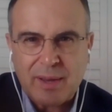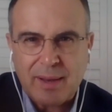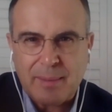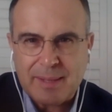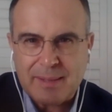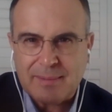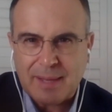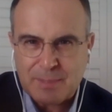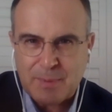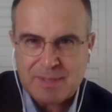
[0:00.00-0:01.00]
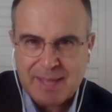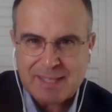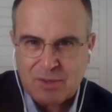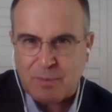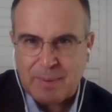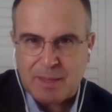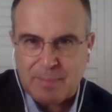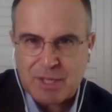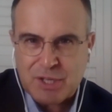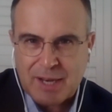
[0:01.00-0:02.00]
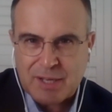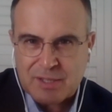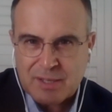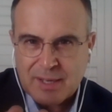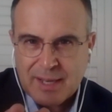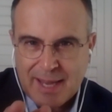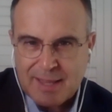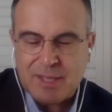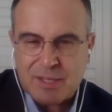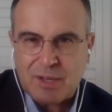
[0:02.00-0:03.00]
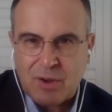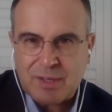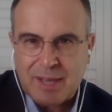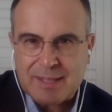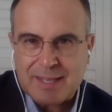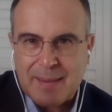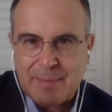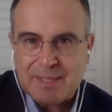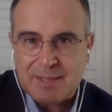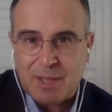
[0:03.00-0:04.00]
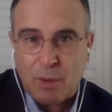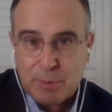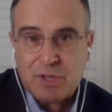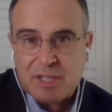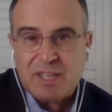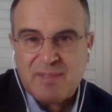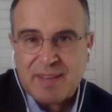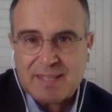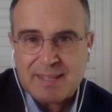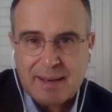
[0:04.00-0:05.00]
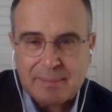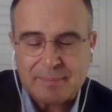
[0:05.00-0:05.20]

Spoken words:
And I suppose that's got to be the big challenge in this lockdown time, is the opportunity to fix that.